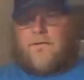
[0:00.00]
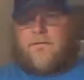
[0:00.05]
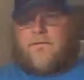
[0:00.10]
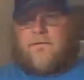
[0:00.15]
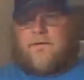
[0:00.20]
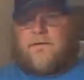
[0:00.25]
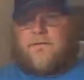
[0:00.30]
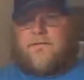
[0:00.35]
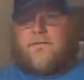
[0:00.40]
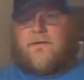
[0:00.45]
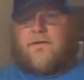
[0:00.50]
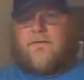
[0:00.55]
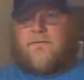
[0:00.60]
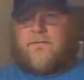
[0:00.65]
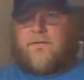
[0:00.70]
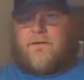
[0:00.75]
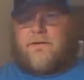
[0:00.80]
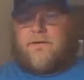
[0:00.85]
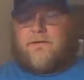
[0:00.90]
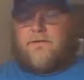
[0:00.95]
First time
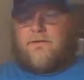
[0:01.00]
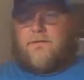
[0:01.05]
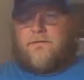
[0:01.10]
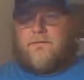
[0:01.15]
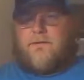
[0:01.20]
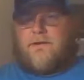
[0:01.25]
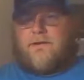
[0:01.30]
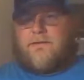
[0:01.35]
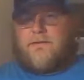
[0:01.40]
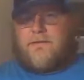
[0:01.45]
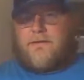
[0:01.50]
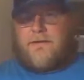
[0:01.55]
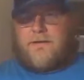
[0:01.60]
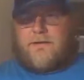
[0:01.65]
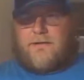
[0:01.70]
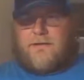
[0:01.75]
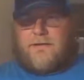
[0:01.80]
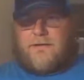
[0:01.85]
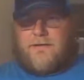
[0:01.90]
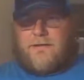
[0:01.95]
fishing adventure,
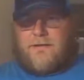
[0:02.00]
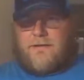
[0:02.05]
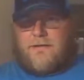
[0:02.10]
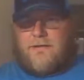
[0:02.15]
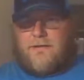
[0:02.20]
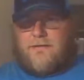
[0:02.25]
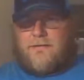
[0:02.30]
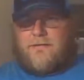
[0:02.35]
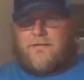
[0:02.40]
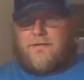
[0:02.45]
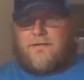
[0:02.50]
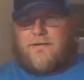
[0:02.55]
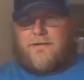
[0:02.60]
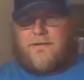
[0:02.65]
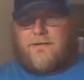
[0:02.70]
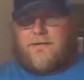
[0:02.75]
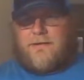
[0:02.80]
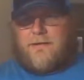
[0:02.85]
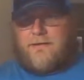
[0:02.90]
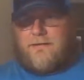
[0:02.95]
I think your
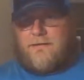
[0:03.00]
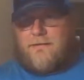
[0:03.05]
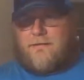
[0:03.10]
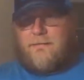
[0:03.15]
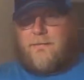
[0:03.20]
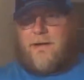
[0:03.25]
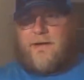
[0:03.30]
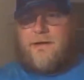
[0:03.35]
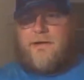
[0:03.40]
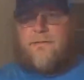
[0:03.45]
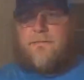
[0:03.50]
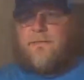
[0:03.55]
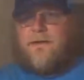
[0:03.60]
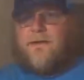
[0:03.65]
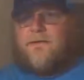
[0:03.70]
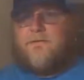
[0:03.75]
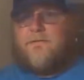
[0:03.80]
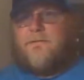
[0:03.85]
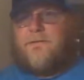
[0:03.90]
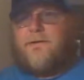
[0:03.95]
technique is about the
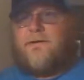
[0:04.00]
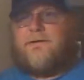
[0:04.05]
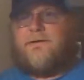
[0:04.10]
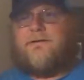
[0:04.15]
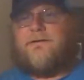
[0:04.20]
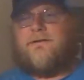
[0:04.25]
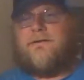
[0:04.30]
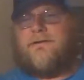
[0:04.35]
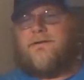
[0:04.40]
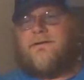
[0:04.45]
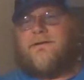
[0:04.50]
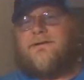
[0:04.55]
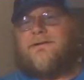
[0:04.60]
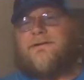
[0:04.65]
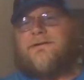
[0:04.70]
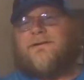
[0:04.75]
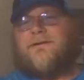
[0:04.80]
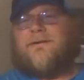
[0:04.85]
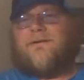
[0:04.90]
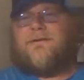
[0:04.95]
best winter technique
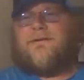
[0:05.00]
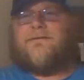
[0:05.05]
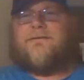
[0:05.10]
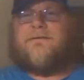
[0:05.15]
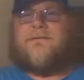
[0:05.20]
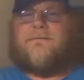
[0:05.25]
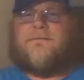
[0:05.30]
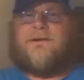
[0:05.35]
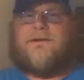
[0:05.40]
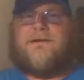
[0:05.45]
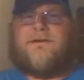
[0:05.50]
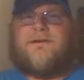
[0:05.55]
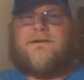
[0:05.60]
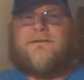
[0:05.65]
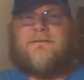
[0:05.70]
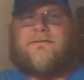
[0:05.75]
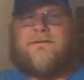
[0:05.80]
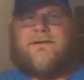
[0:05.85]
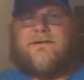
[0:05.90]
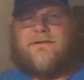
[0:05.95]
there is to me,
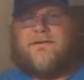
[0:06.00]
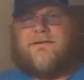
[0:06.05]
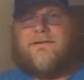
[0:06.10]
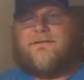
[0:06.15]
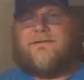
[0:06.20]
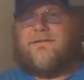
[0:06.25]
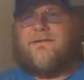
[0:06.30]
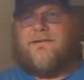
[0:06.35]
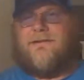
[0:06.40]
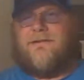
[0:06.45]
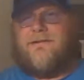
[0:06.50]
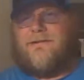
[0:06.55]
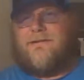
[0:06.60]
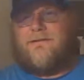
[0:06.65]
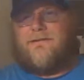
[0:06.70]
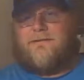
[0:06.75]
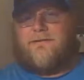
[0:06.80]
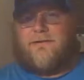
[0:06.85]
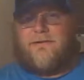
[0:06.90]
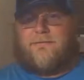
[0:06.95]
which is
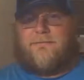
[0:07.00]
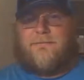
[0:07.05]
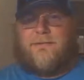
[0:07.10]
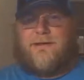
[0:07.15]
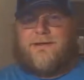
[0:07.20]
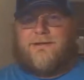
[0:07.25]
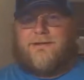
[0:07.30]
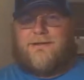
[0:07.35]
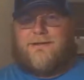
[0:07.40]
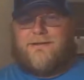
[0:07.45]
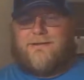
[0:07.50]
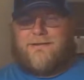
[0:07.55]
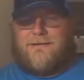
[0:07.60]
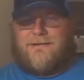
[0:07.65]
the jerk bait.